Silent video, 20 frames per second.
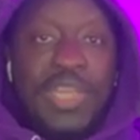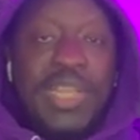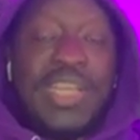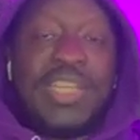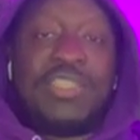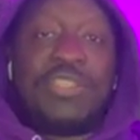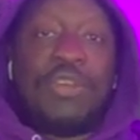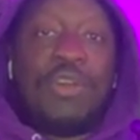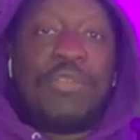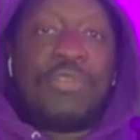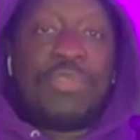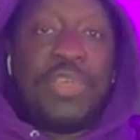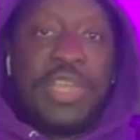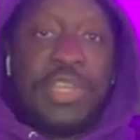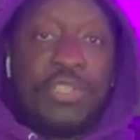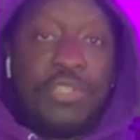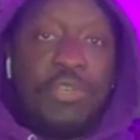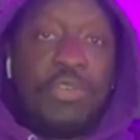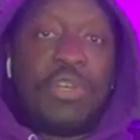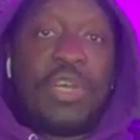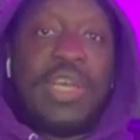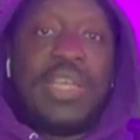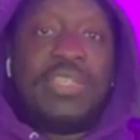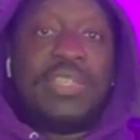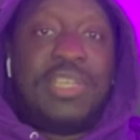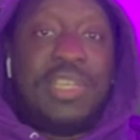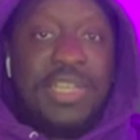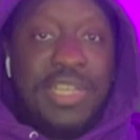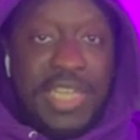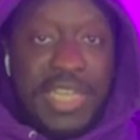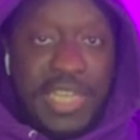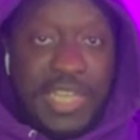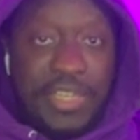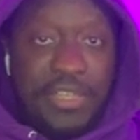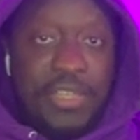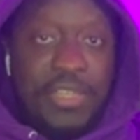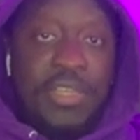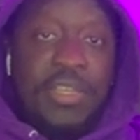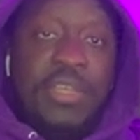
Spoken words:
They sell things you're going to need.